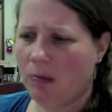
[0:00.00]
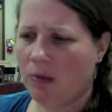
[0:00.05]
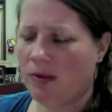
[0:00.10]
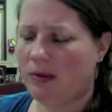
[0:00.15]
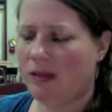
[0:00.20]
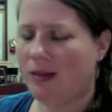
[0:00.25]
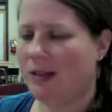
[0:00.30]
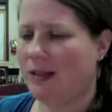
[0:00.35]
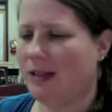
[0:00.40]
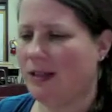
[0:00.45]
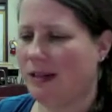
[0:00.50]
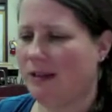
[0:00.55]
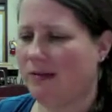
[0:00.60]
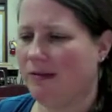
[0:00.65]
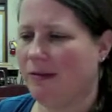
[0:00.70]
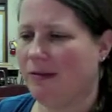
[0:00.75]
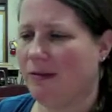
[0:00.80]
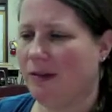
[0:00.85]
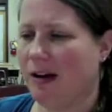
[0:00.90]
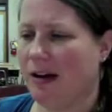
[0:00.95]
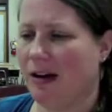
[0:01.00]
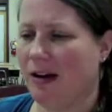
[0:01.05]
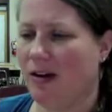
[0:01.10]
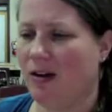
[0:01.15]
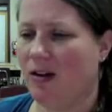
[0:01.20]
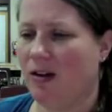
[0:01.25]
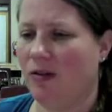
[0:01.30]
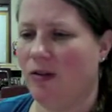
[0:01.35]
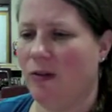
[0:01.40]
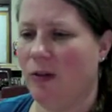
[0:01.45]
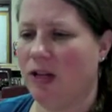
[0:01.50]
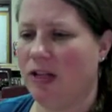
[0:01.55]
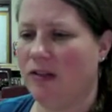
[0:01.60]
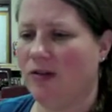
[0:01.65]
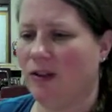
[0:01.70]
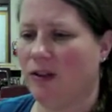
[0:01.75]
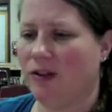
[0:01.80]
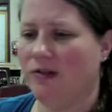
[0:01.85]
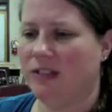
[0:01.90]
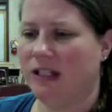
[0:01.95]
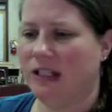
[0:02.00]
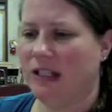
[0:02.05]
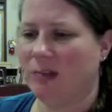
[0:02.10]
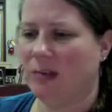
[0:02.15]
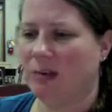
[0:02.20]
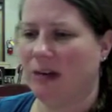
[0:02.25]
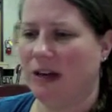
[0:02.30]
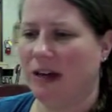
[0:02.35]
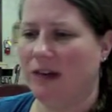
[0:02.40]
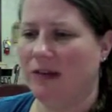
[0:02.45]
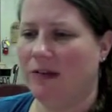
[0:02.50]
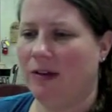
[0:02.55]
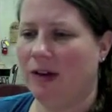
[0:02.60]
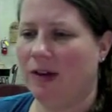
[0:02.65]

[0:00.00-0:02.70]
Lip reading: Sistine repeated, her voice full of disbelief.